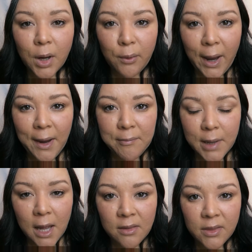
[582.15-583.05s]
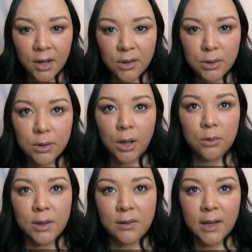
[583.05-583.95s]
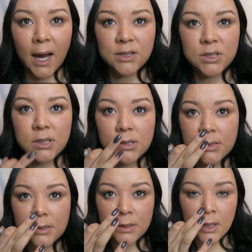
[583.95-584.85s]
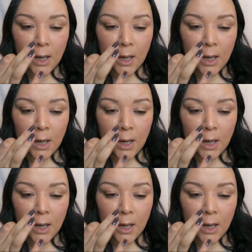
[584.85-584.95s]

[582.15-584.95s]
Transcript: Okay, and there you go with lashes.